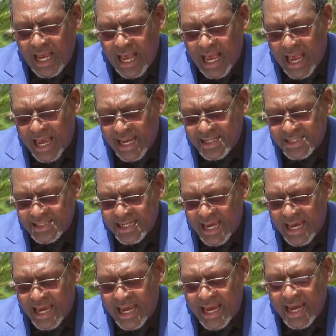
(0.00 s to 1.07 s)
And
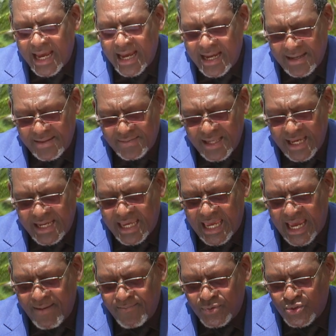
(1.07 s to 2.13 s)
they
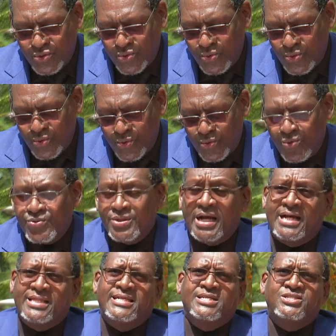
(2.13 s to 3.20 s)
came to the
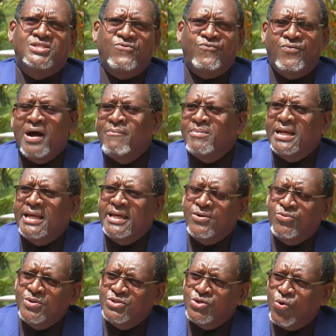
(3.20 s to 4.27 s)
Gathecha family,
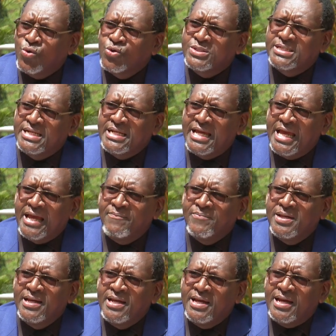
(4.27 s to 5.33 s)
which hosted him
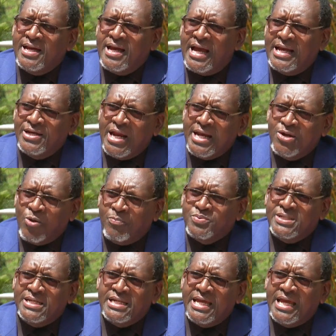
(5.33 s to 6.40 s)
and
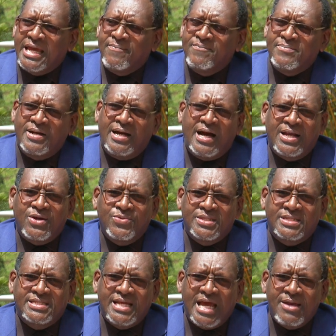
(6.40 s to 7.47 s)
adopted him. And
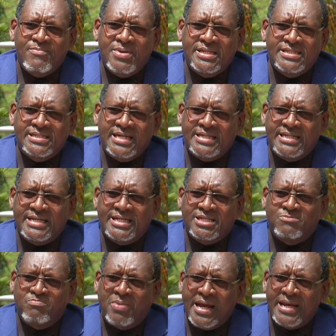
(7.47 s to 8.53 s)
with time, he started
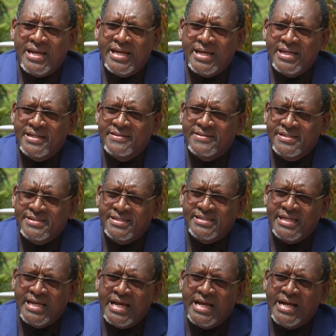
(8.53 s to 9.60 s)
expanding. This
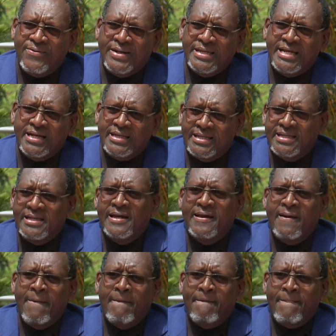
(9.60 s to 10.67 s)
is Hinga
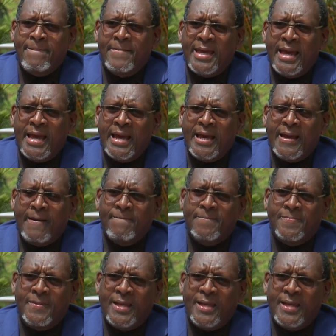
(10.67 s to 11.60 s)
Waiyaki.